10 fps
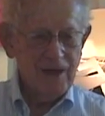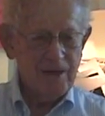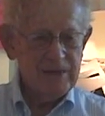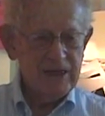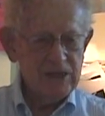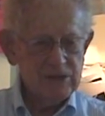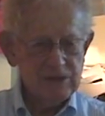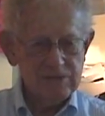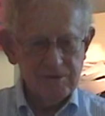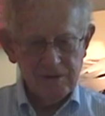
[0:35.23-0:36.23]
I mean,
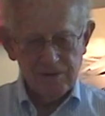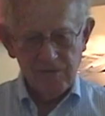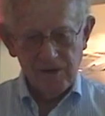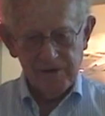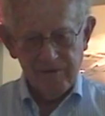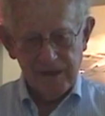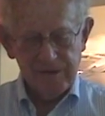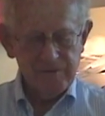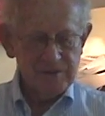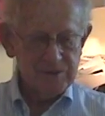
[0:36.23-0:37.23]
these involved
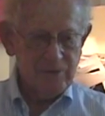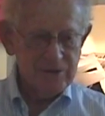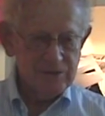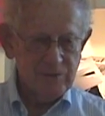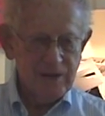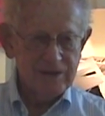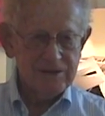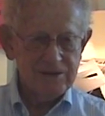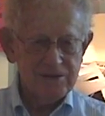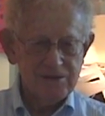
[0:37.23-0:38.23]
everything from sportswear
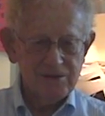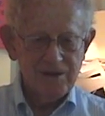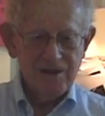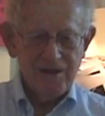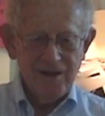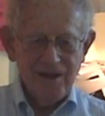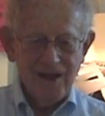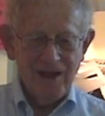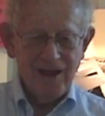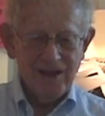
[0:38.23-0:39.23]
to
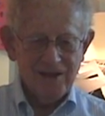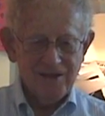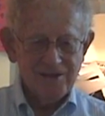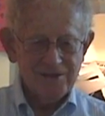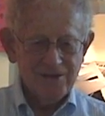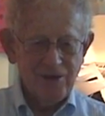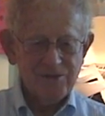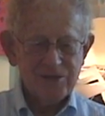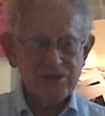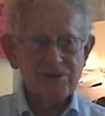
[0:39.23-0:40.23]

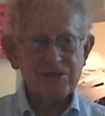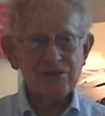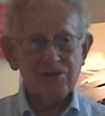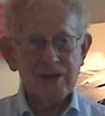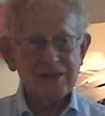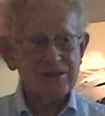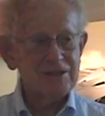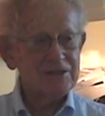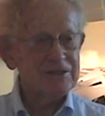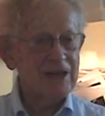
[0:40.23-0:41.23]
coats, suits, and
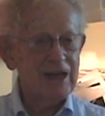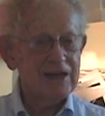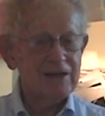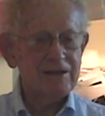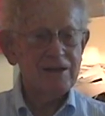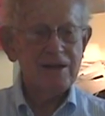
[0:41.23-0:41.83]
dresses, and